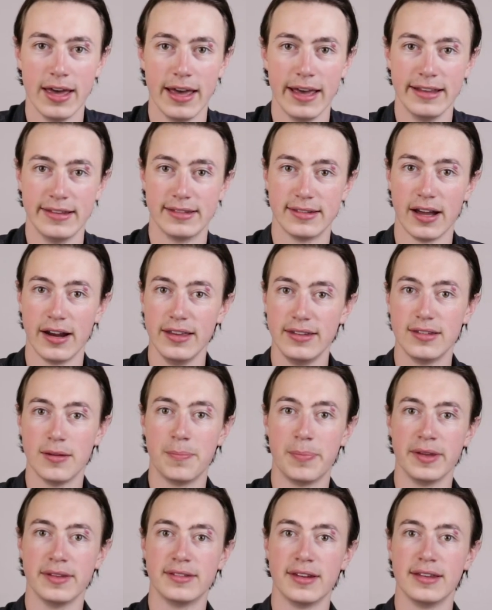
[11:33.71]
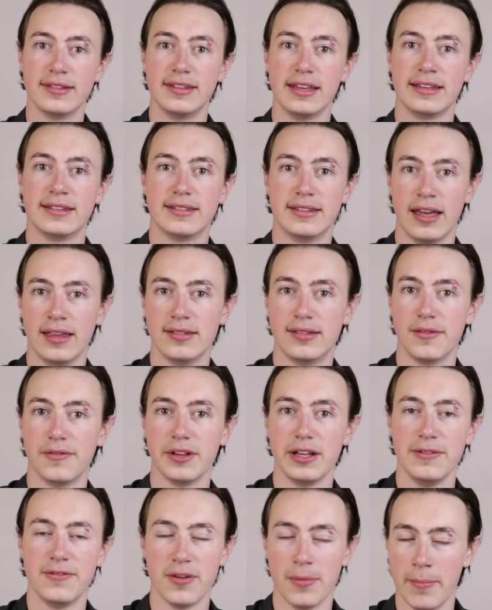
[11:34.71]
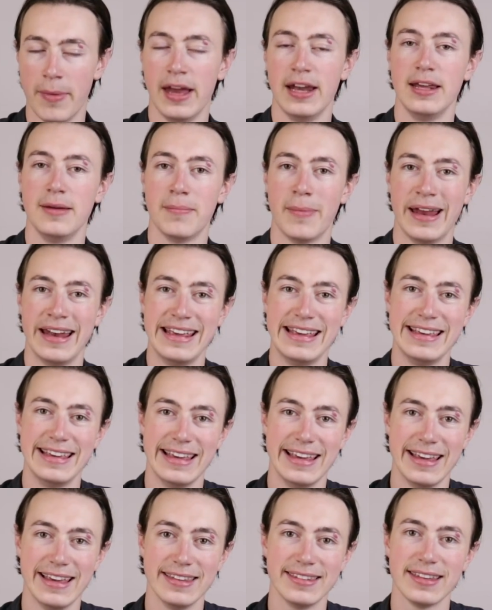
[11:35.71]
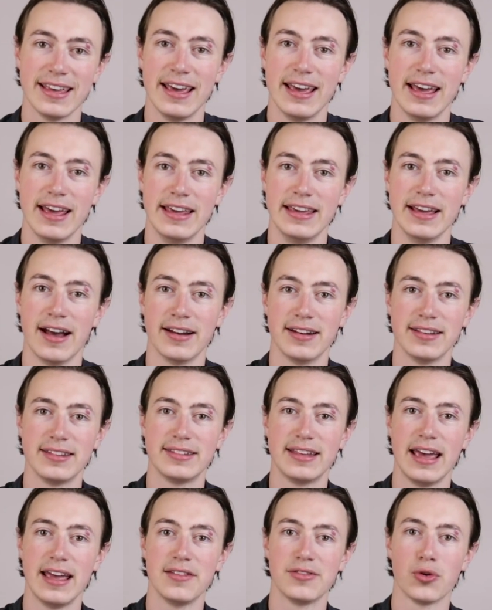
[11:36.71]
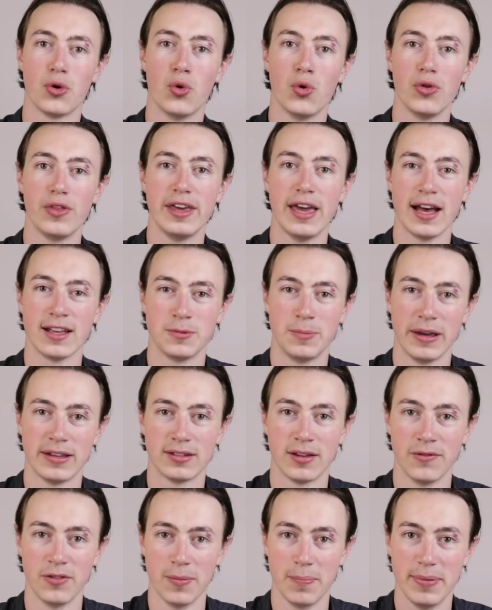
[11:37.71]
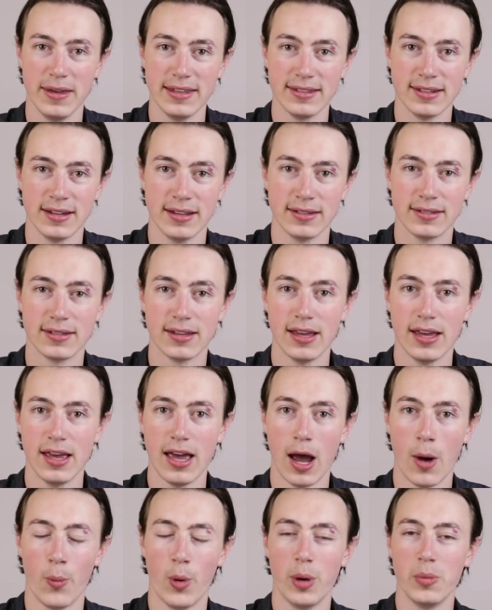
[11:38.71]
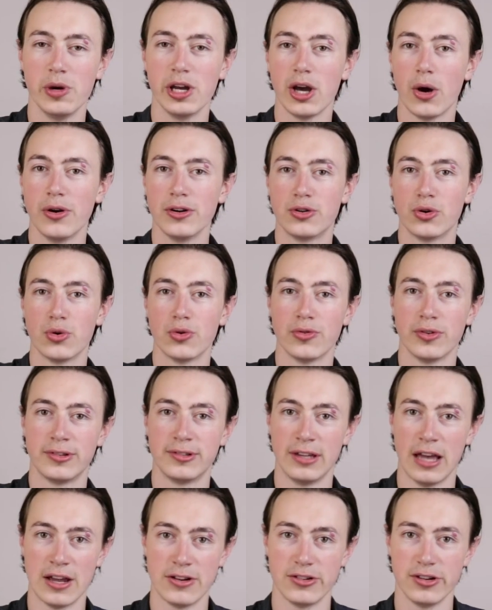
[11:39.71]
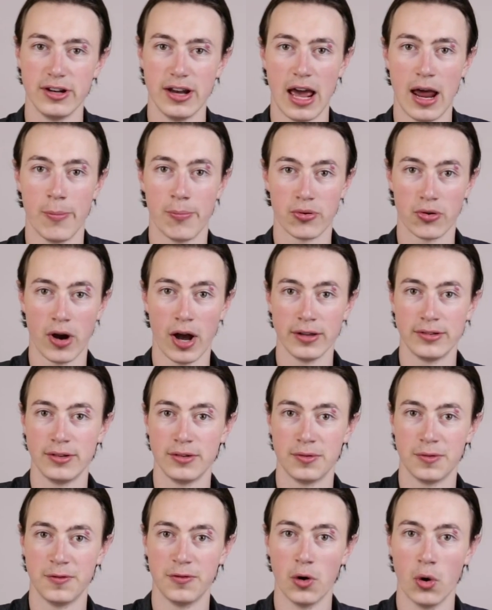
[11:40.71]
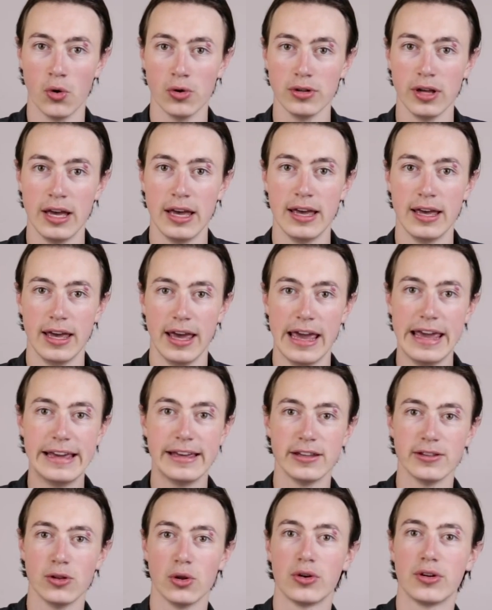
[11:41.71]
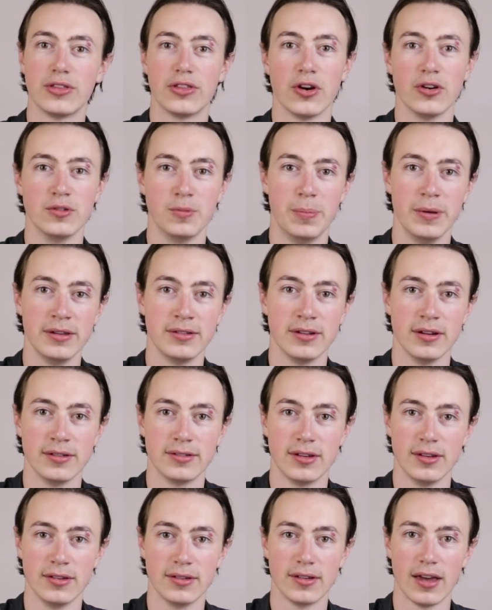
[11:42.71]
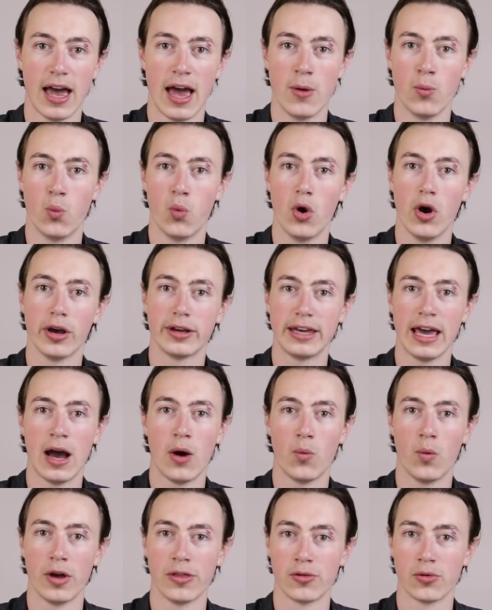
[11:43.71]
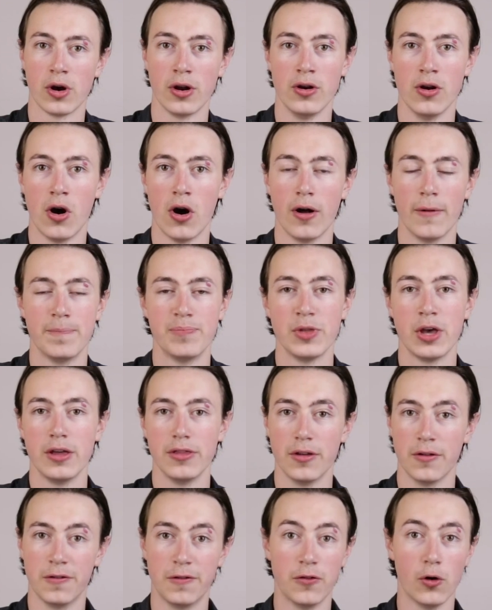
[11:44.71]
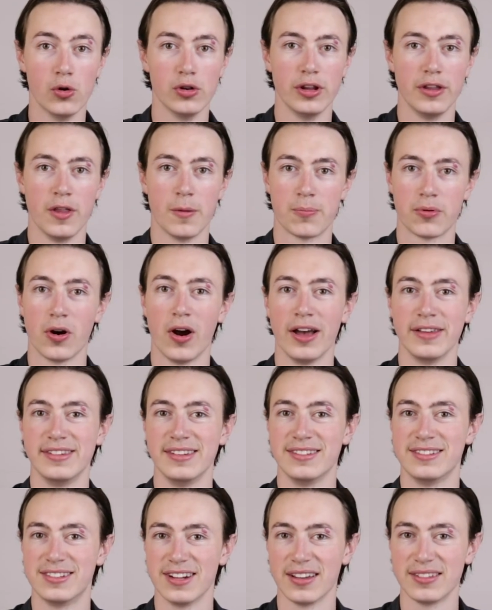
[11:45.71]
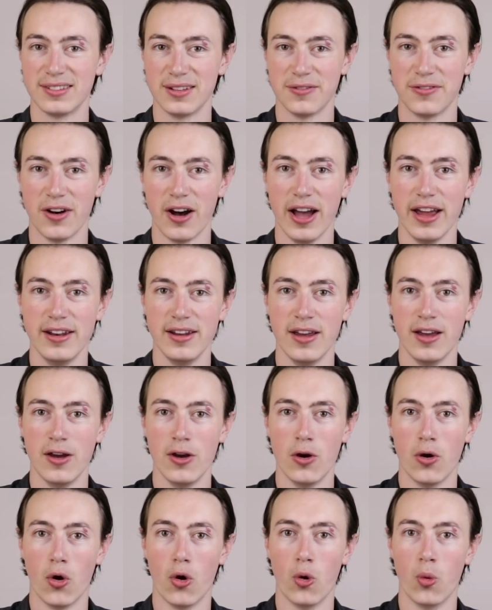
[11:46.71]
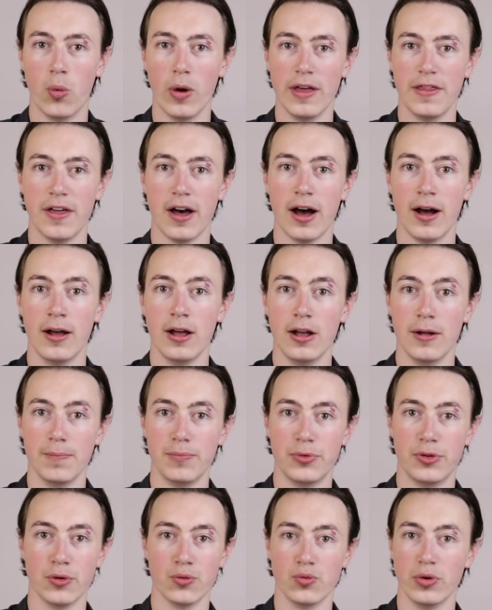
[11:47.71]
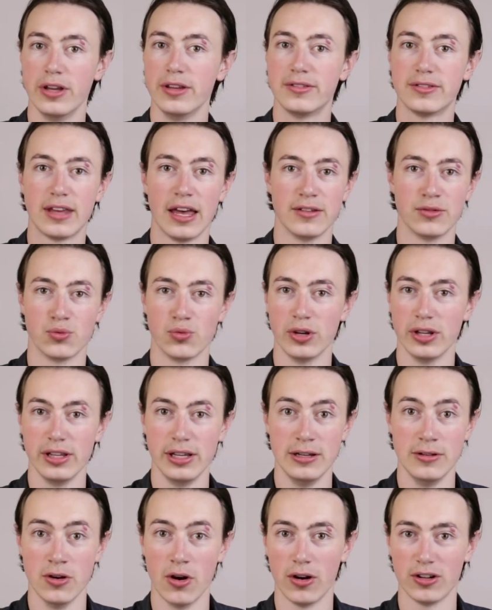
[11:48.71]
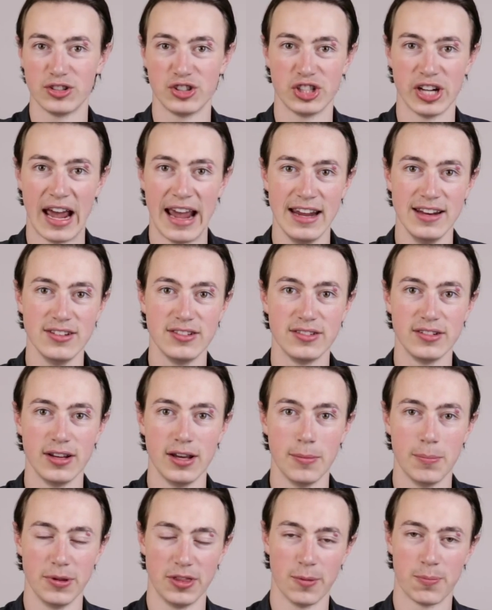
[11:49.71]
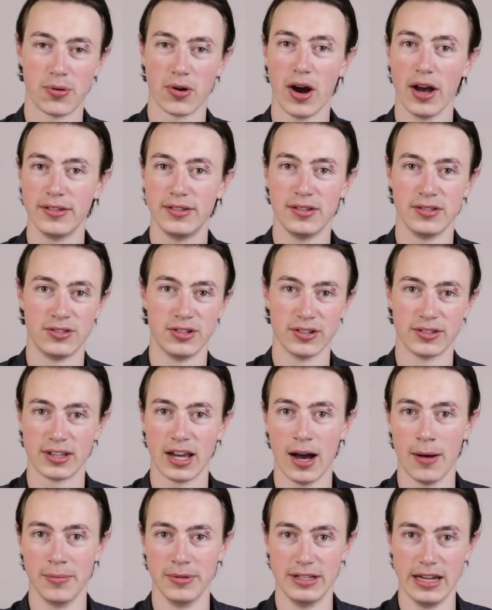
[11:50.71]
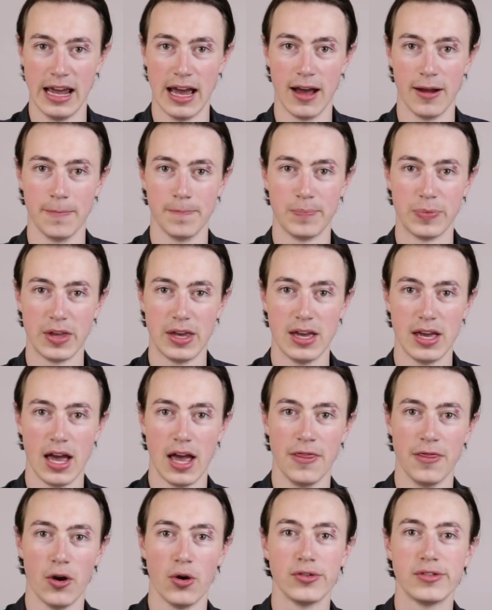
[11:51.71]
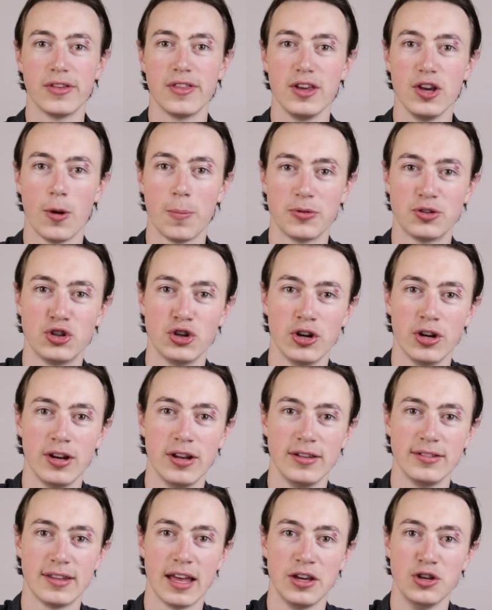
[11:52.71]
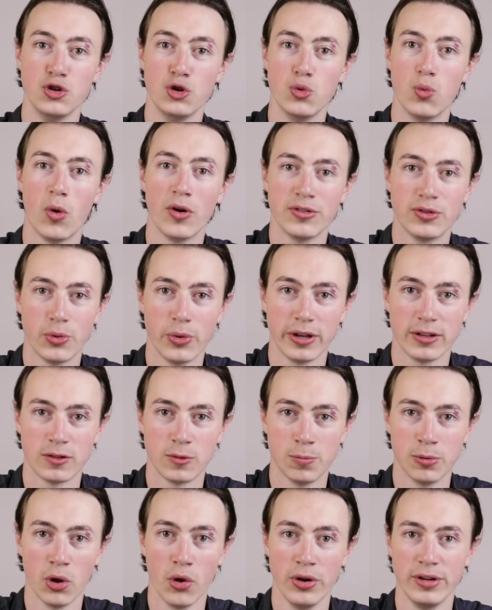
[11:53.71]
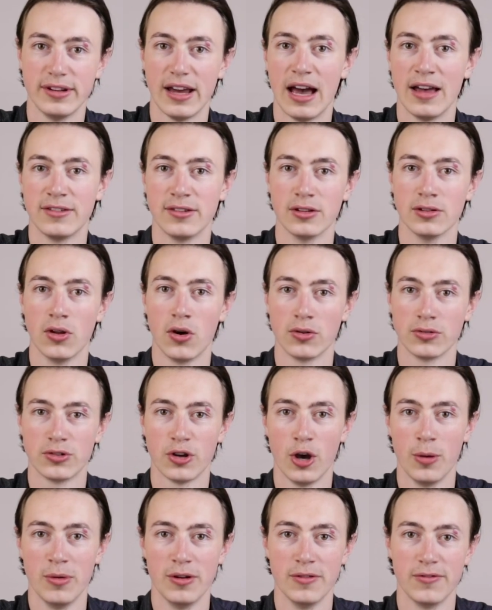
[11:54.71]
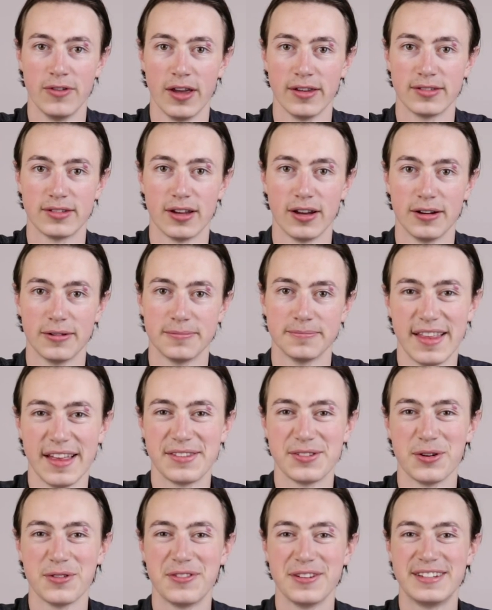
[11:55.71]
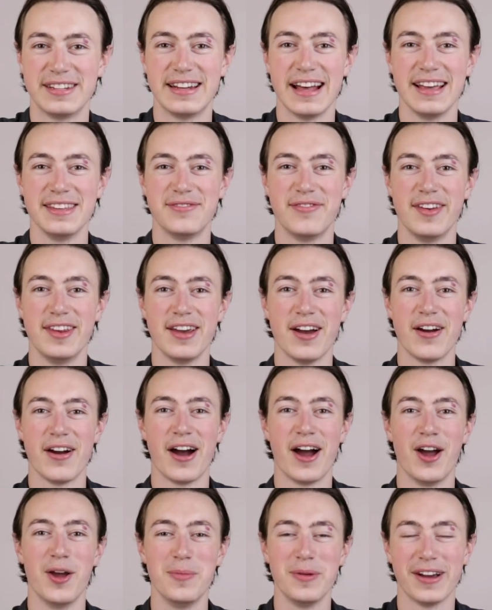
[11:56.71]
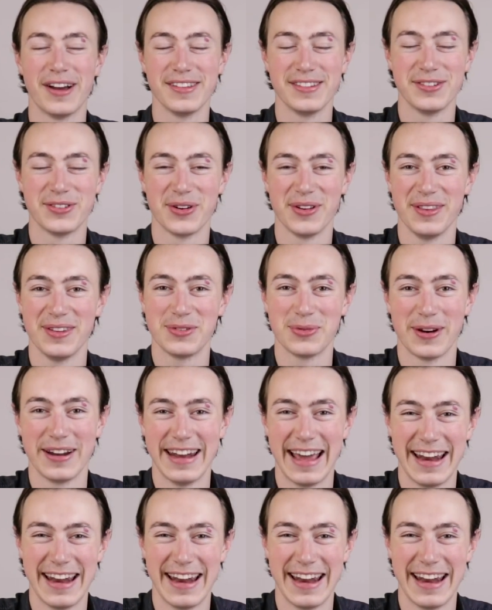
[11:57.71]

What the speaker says: He studies a business extensively for many, many years. He understands all the aspects of the business. And when we go into a recession and prices fall, he can look at those businesses and work out whether or not the fall in the price is justified or whether the risk has really not changed, but the price has just come down. And those are the opportunities that you want to exploit as a long-term investor. That's all for today's video. I hope you guys enjoyed this one.